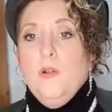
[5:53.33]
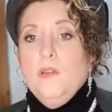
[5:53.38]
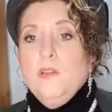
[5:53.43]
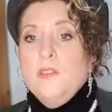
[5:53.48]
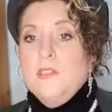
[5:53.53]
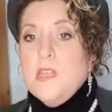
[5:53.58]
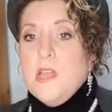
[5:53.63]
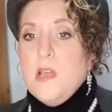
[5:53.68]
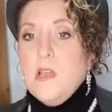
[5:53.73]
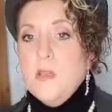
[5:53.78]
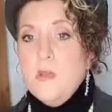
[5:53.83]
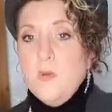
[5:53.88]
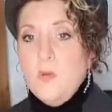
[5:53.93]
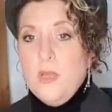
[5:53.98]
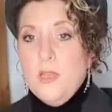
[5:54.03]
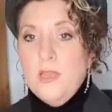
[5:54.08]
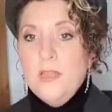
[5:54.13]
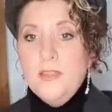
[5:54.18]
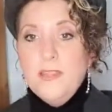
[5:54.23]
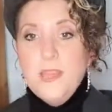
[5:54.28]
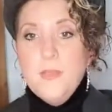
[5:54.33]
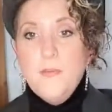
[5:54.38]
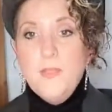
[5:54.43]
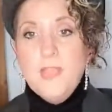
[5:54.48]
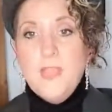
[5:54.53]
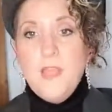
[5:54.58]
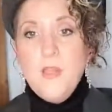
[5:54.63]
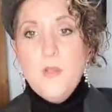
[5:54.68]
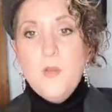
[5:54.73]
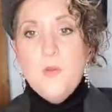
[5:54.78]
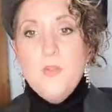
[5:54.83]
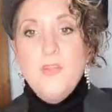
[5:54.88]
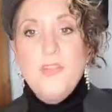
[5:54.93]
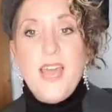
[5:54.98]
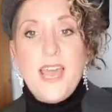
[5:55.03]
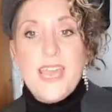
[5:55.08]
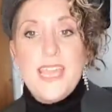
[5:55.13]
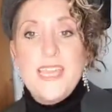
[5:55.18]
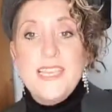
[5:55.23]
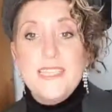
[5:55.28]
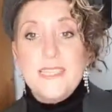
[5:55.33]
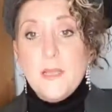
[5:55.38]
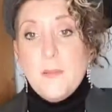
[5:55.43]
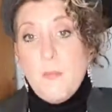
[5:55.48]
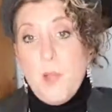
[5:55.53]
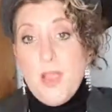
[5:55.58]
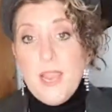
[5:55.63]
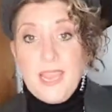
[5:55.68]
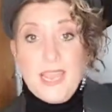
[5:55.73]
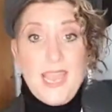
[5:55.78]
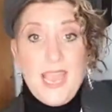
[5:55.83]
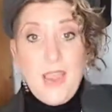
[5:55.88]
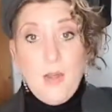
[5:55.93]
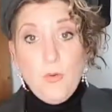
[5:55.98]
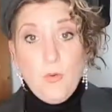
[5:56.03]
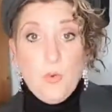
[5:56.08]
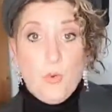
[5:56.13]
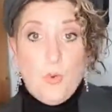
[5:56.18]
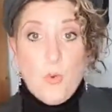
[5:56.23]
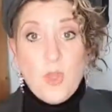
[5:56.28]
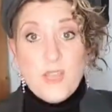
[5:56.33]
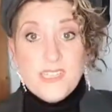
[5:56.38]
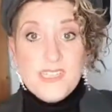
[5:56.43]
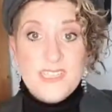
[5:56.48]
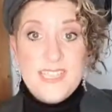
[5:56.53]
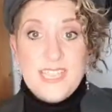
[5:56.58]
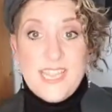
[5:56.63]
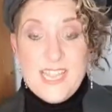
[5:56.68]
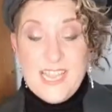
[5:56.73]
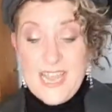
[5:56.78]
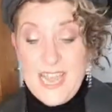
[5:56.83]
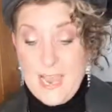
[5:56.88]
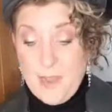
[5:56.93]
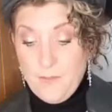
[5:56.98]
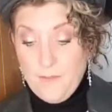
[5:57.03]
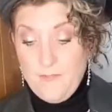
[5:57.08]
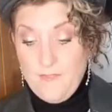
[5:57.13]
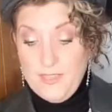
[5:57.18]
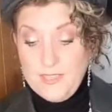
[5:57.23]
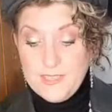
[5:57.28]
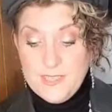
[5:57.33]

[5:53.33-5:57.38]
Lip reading: So there we go. That is my carol singing outfit.